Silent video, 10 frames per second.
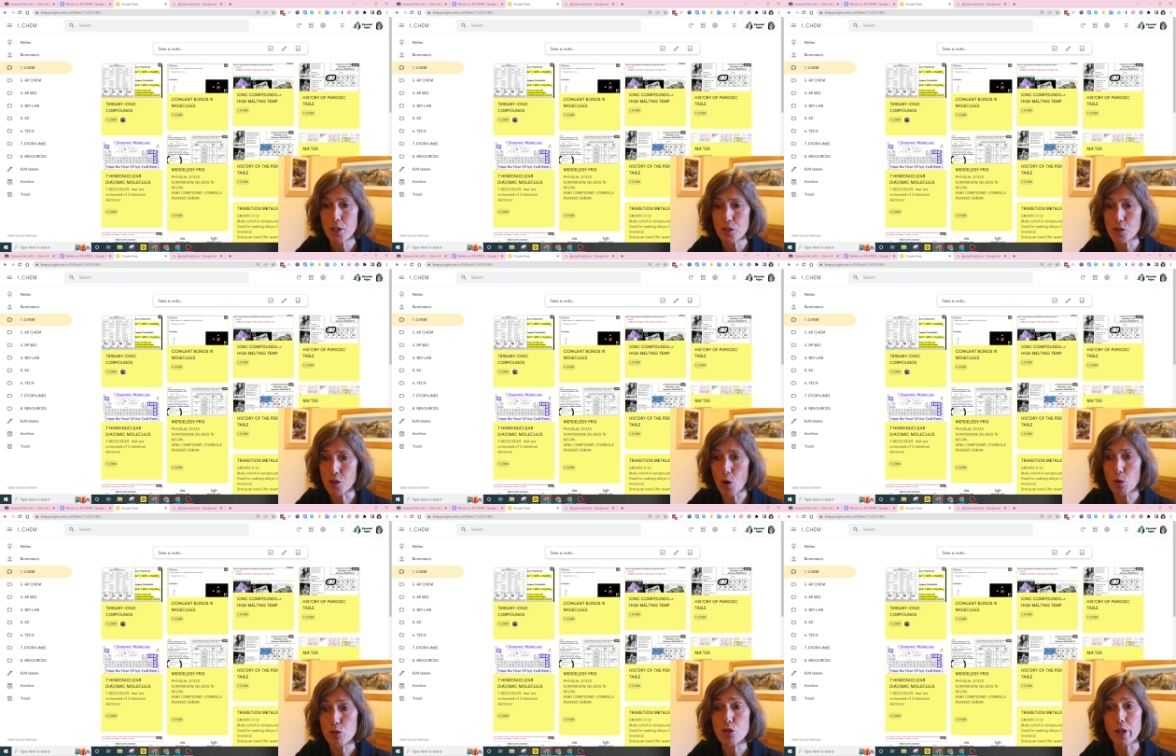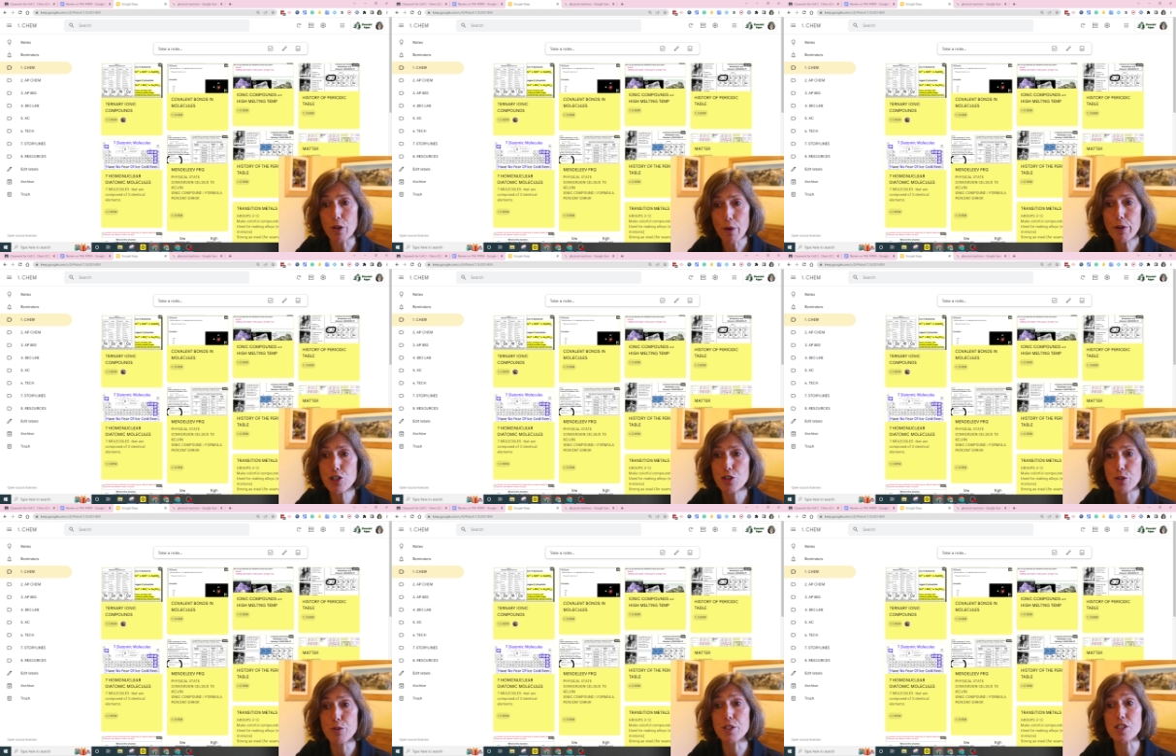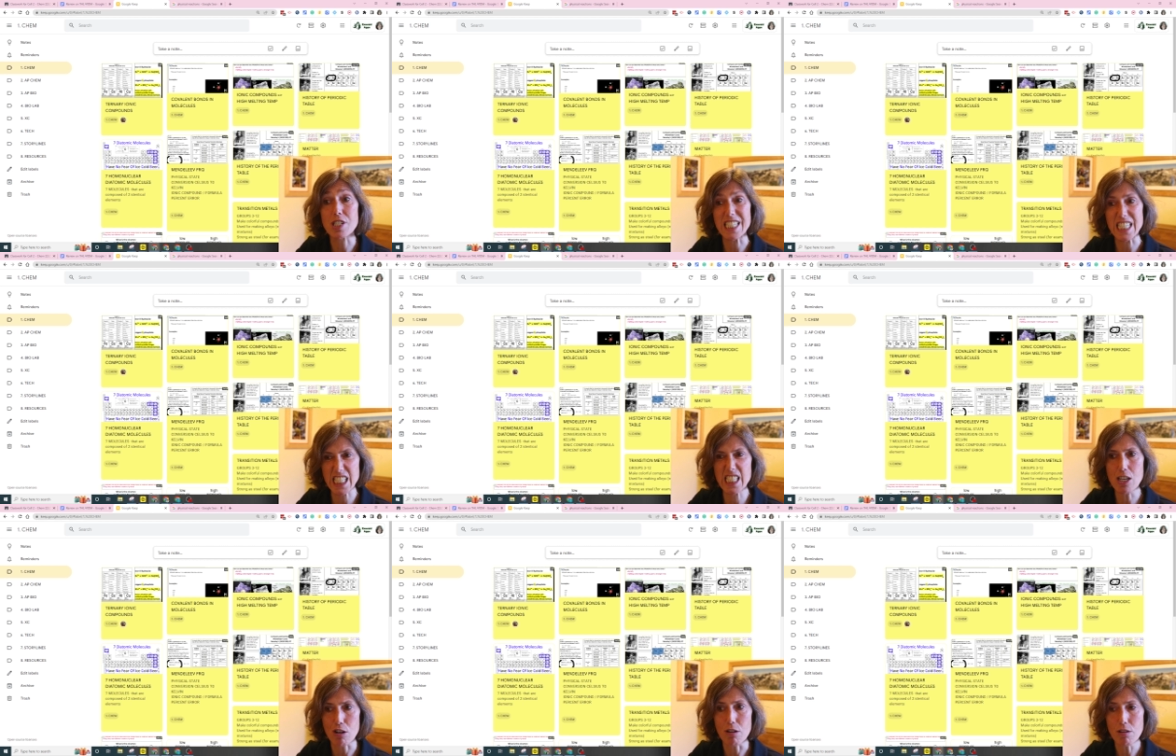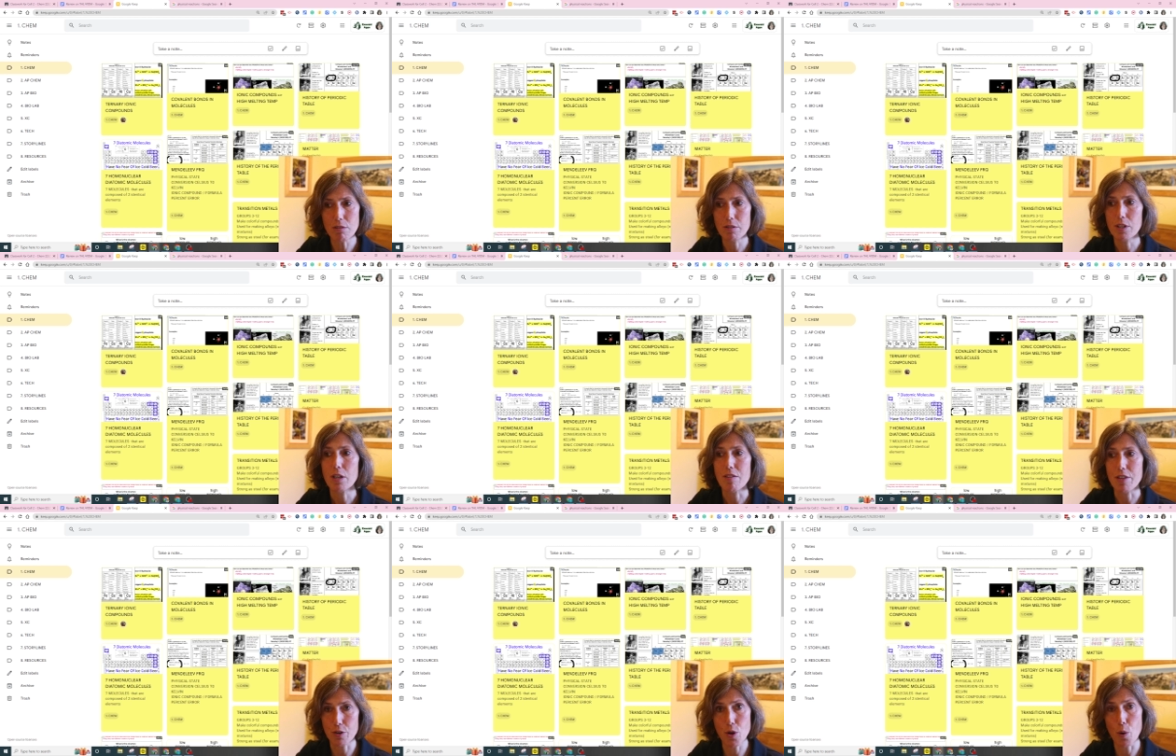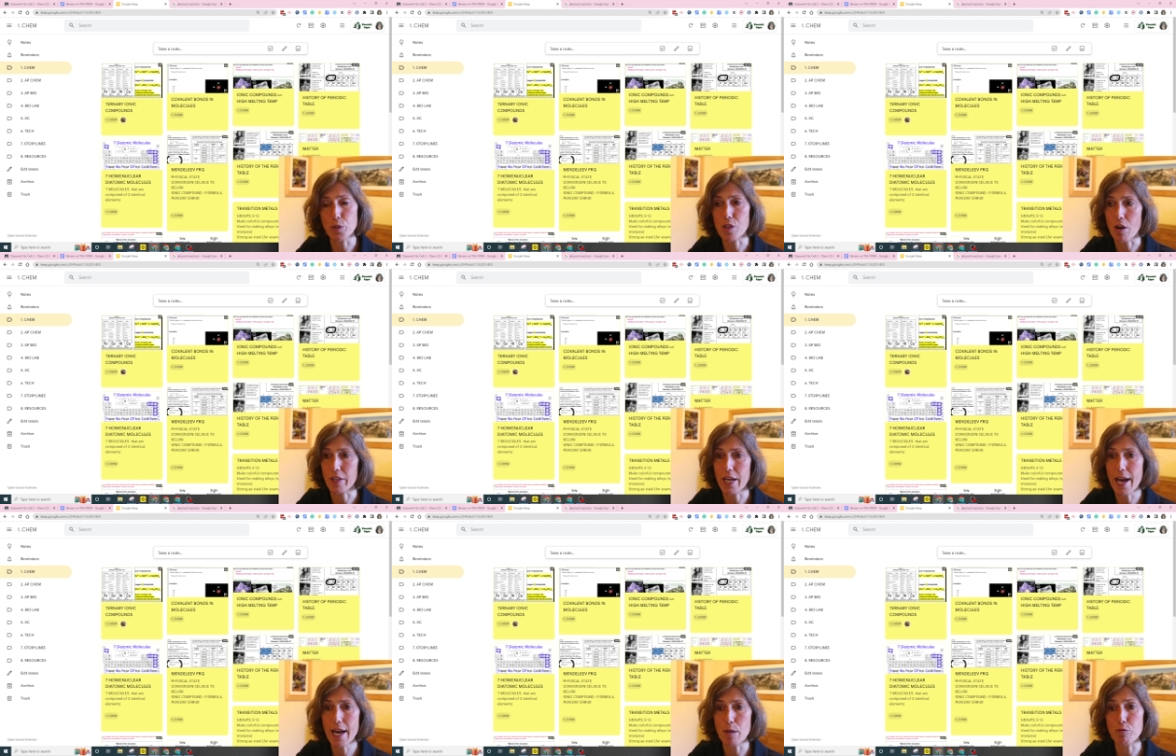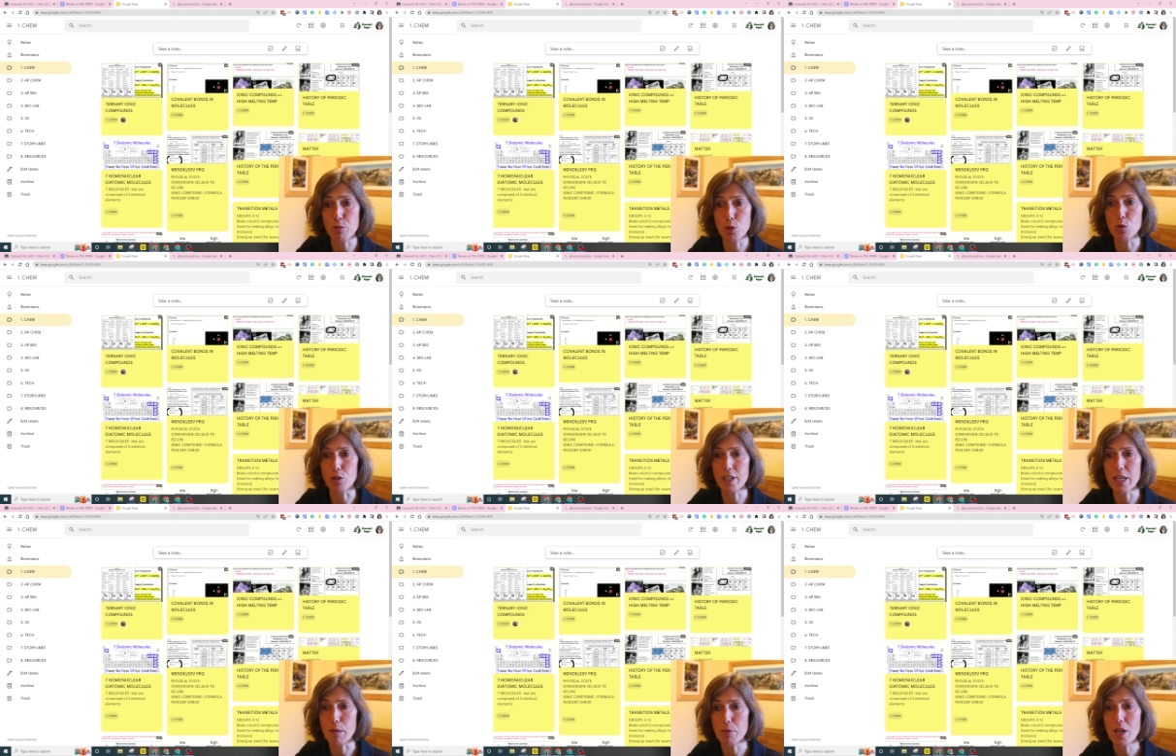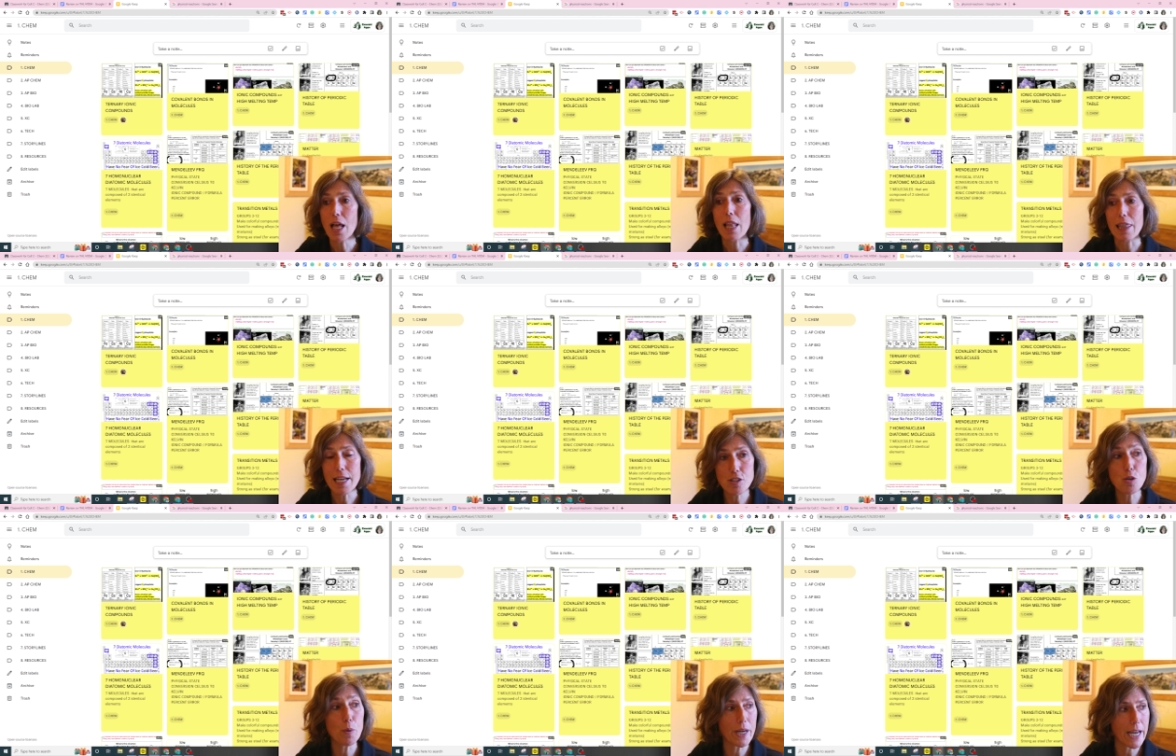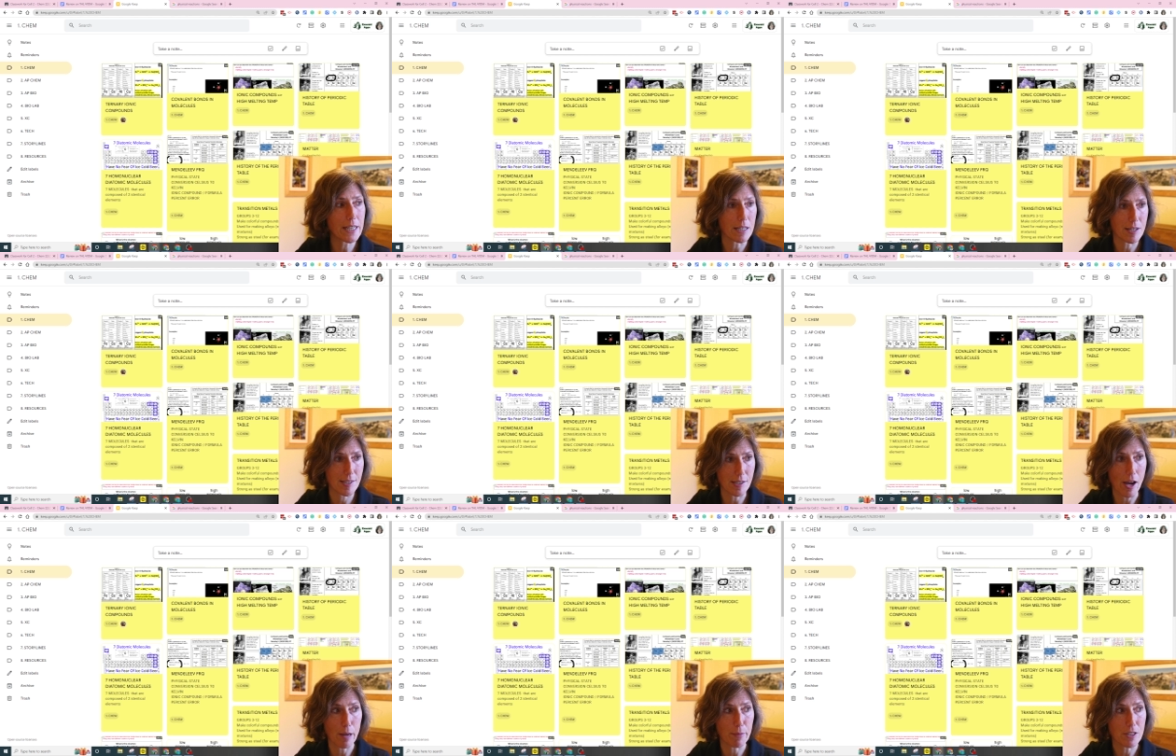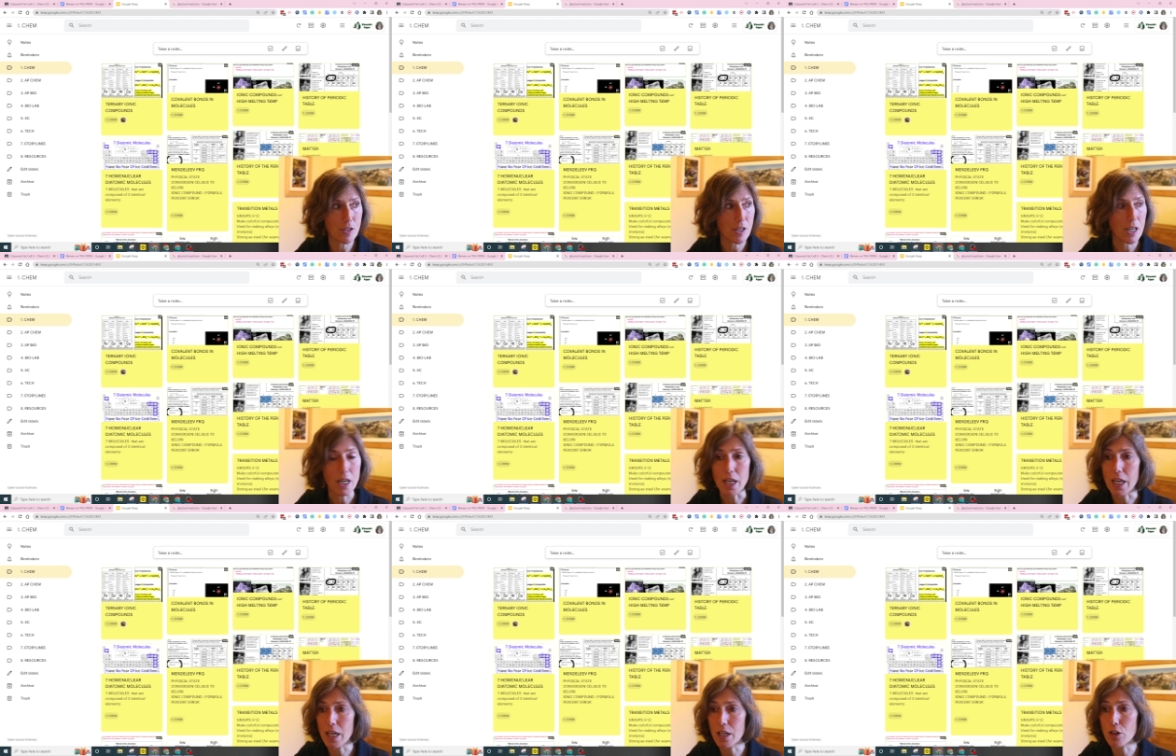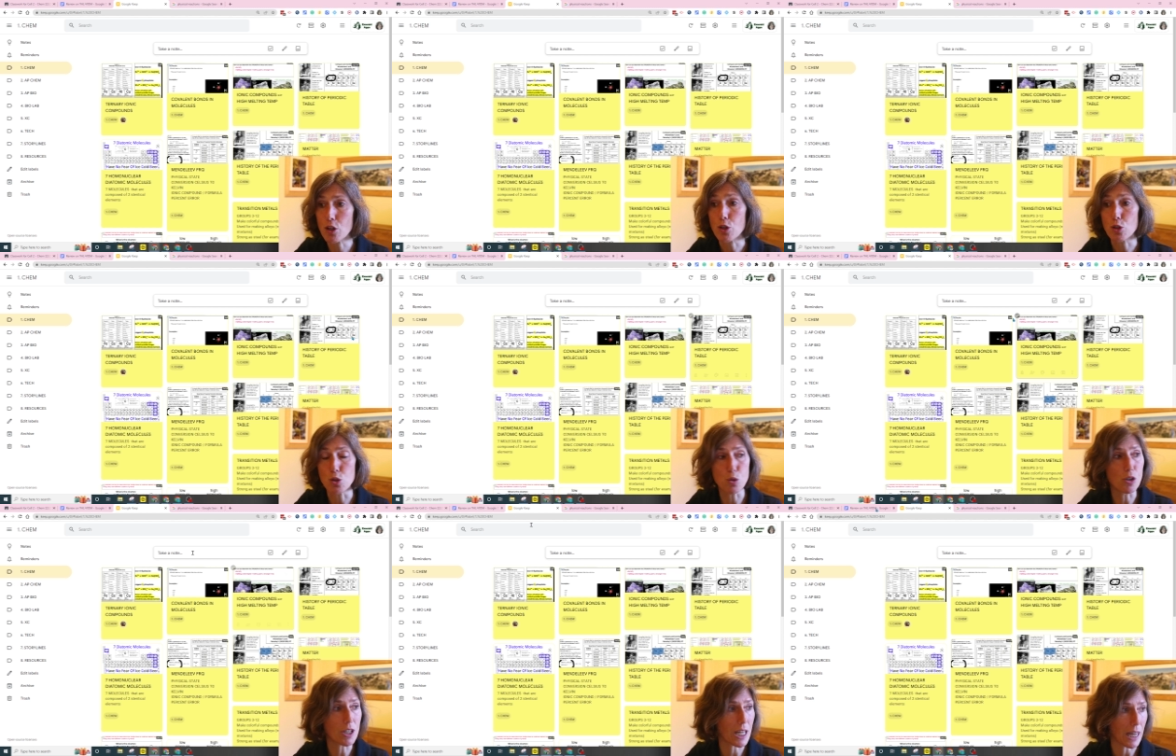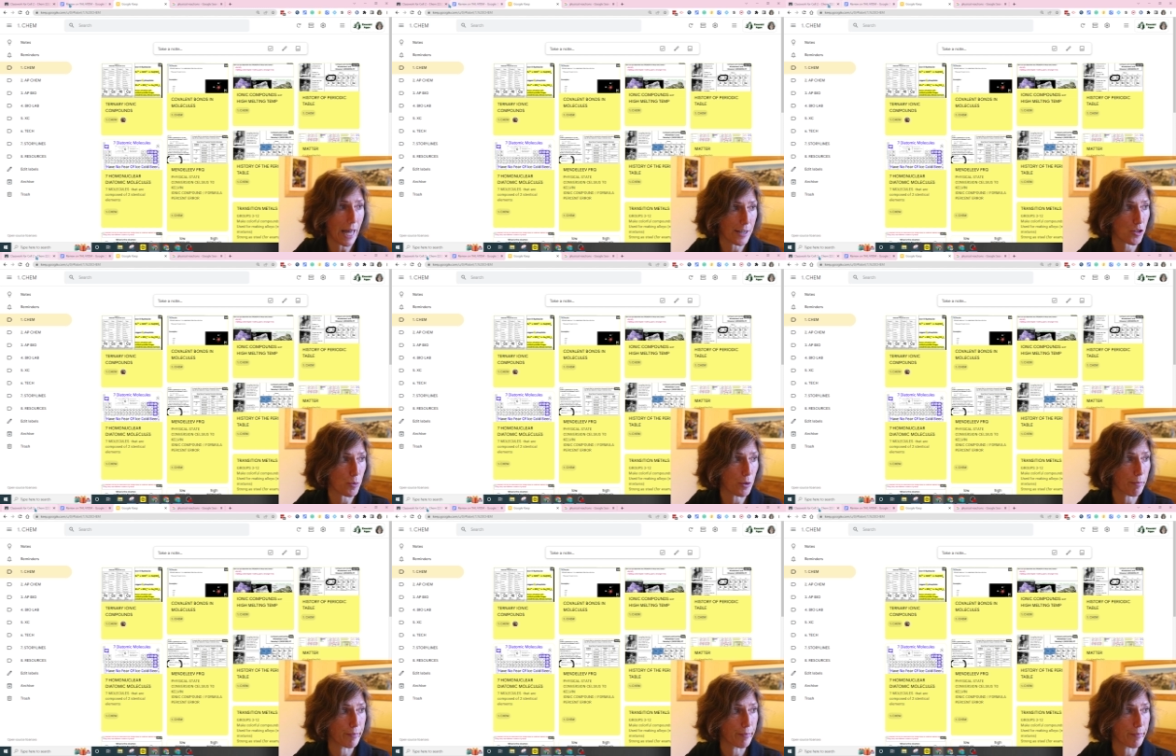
So, to encourage students to distill their notes on the atom from Google Keep, let's create an assignment in Google Classroom.